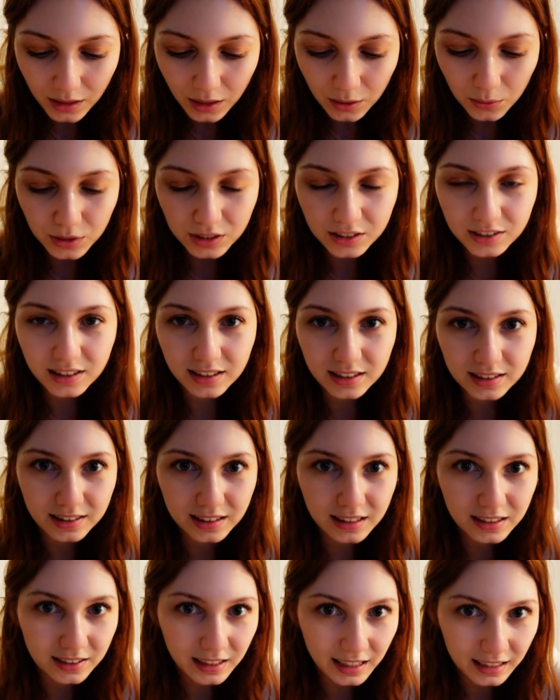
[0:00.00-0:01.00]
which is
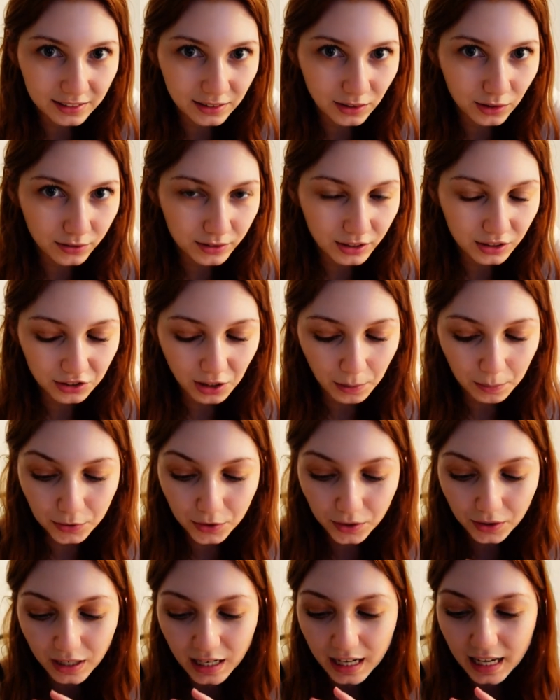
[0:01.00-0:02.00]
the title of the
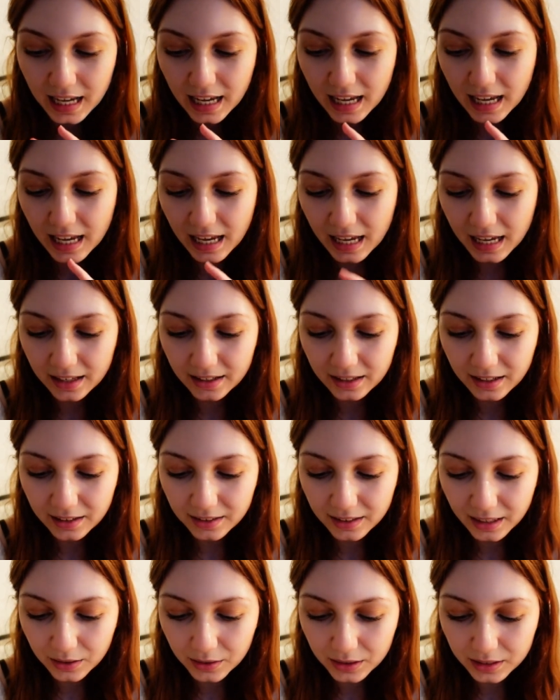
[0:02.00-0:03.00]
chapter, and
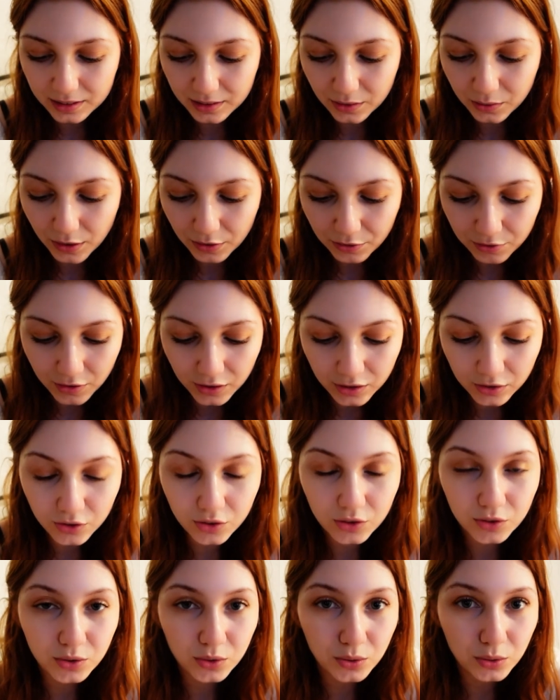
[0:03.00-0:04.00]
there is a
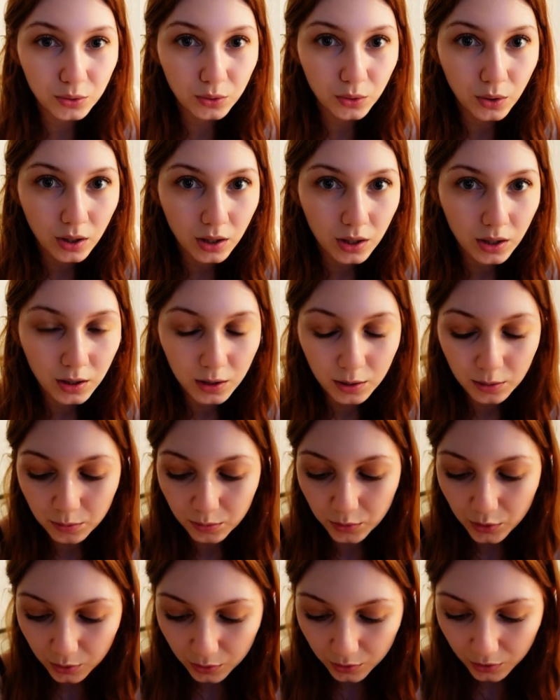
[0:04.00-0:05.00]
reference to
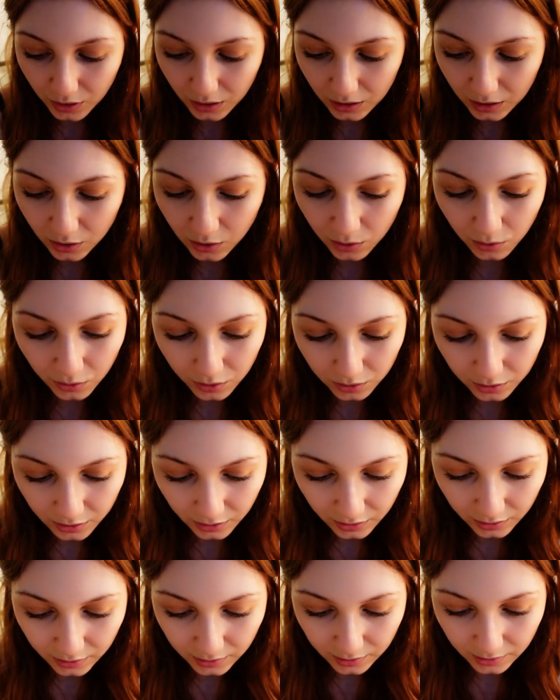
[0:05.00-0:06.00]
music
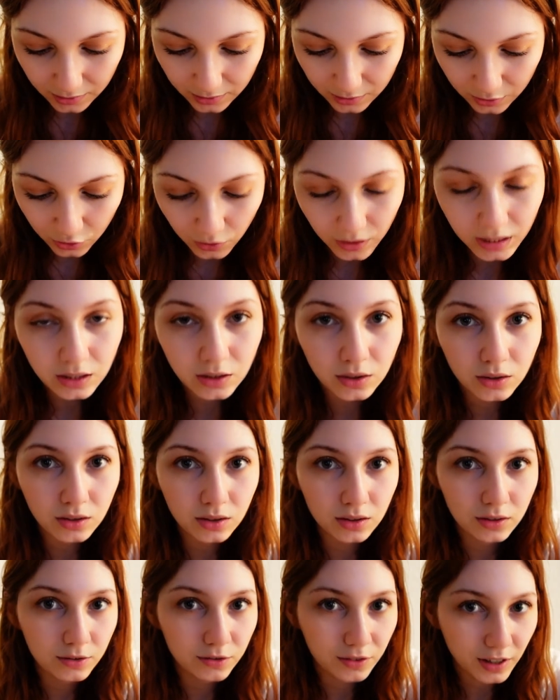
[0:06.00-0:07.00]
quartets, string
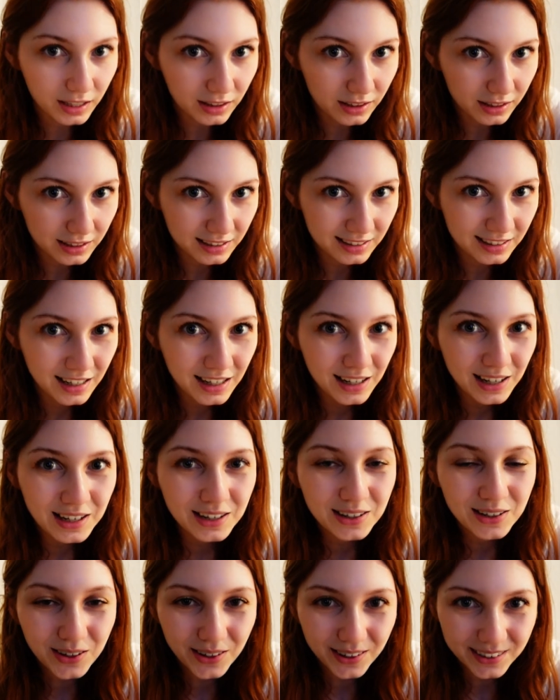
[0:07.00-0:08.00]
violin
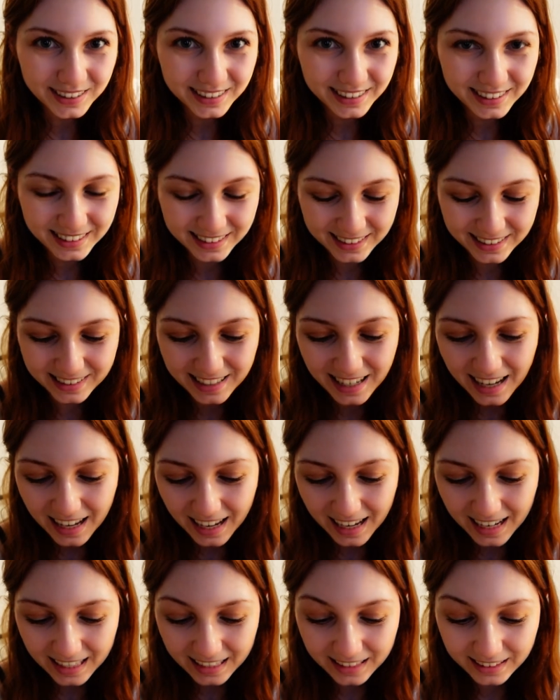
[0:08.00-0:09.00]
quartets,
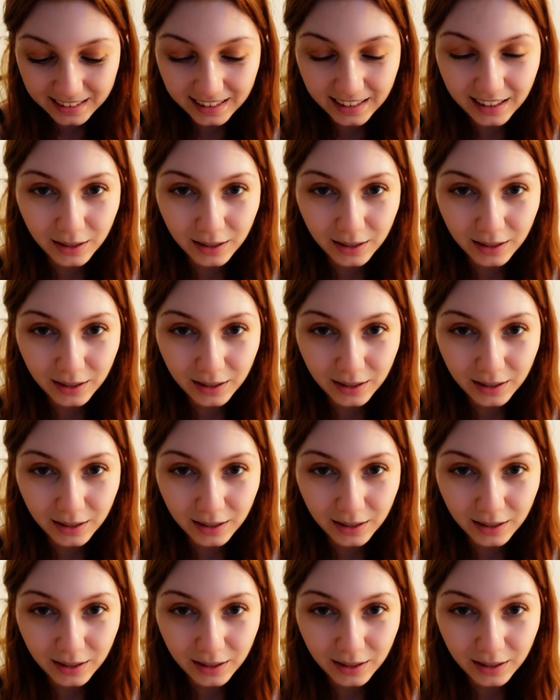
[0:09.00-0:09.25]
and